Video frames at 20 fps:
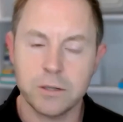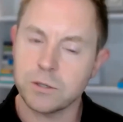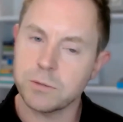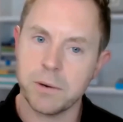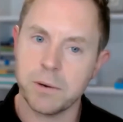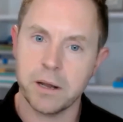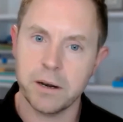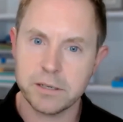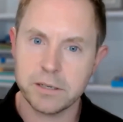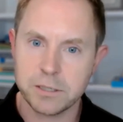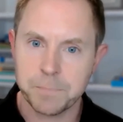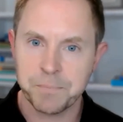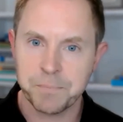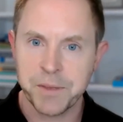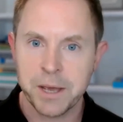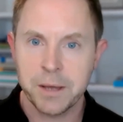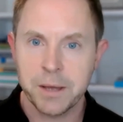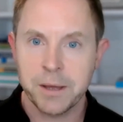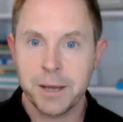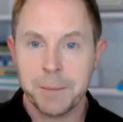those products,
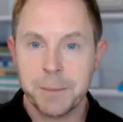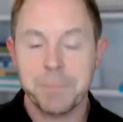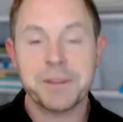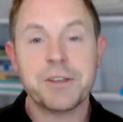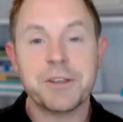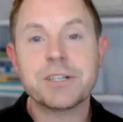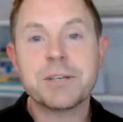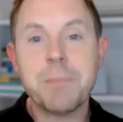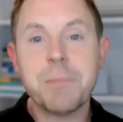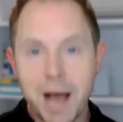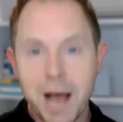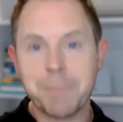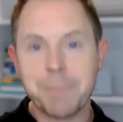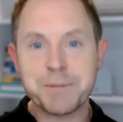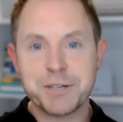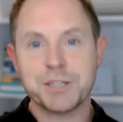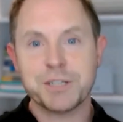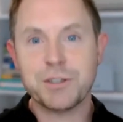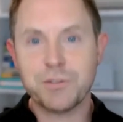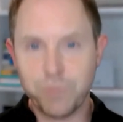but there's some
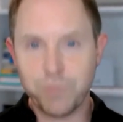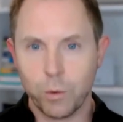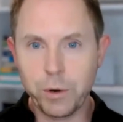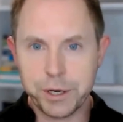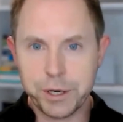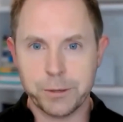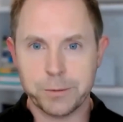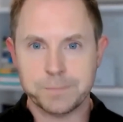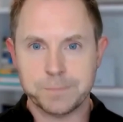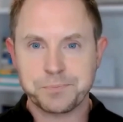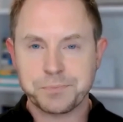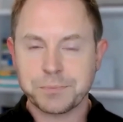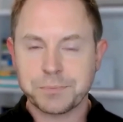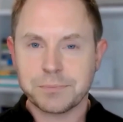options for you.